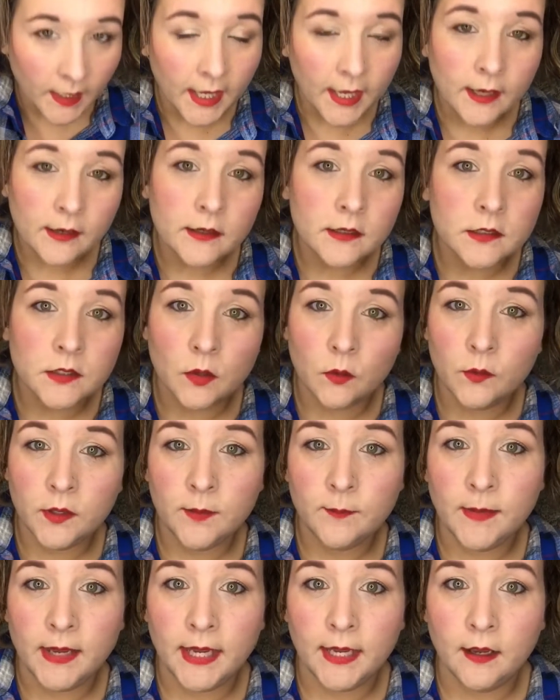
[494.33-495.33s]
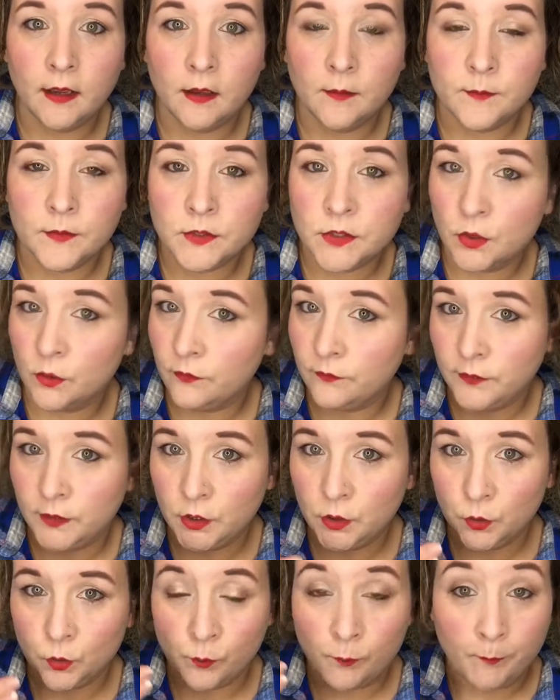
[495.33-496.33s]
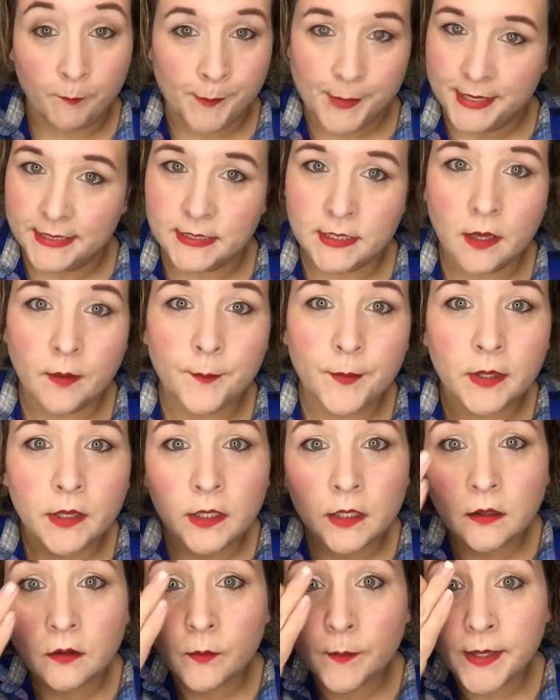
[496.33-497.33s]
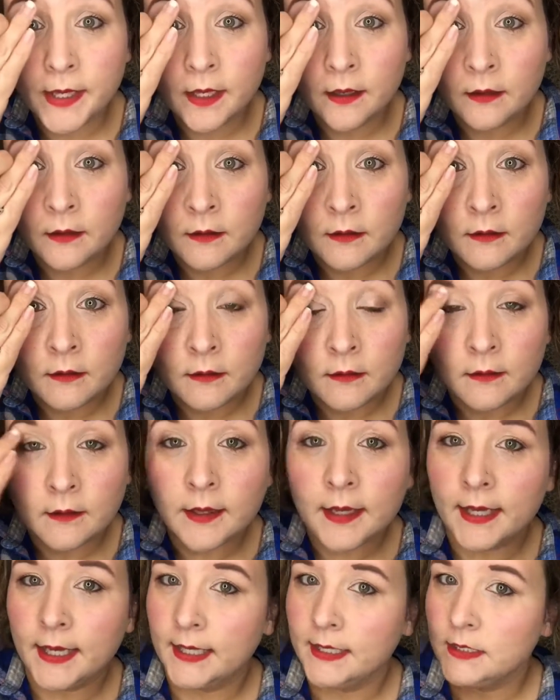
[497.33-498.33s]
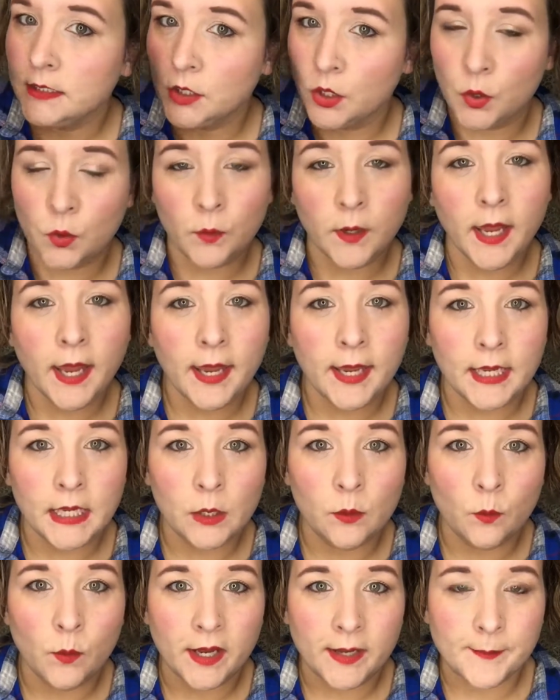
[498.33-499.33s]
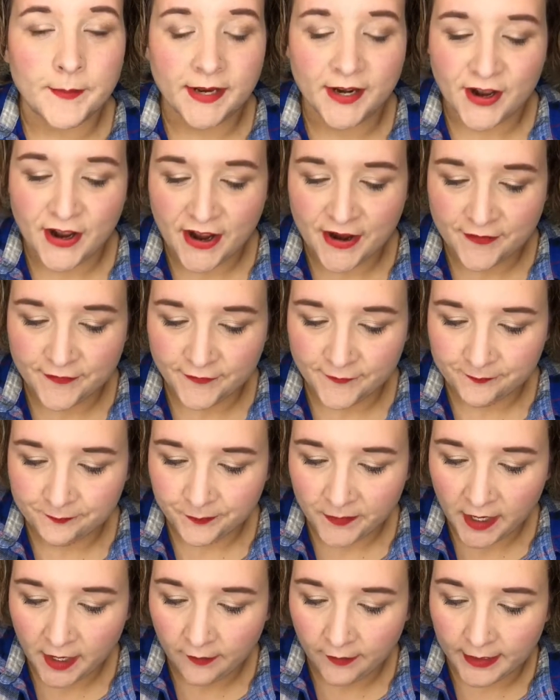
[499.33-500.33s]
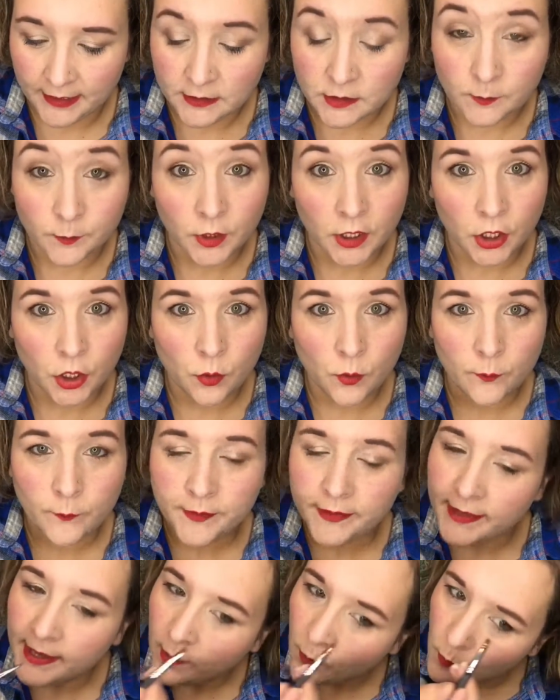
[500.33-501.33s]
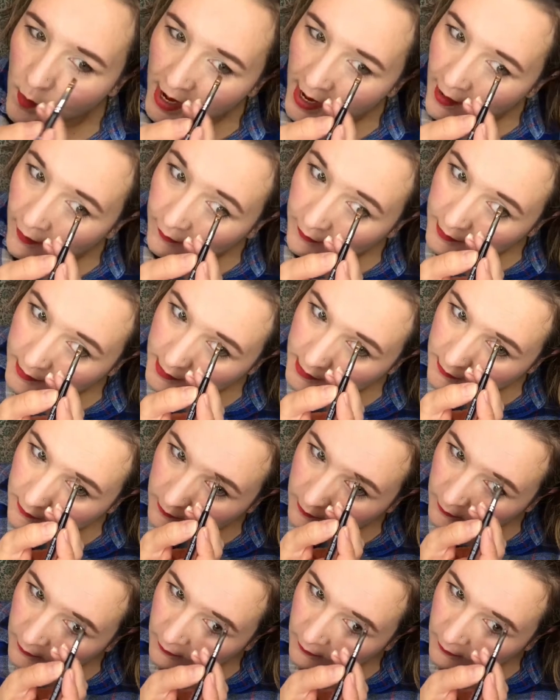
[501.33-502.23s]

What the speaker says: And it's only makeup, so if you mess up a little bit, it's okay, you wipe it off. All right, so I'm gonna go in with that wax.